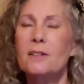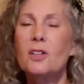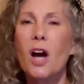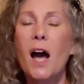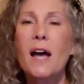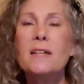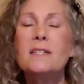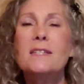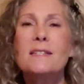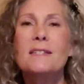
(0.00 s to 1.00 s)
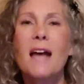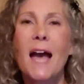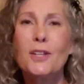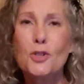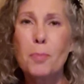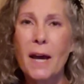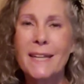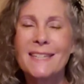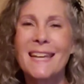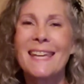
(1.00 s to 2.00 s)
God designed your
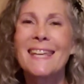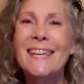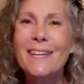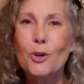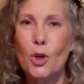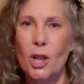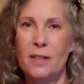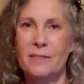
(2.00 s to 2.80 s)
body to heal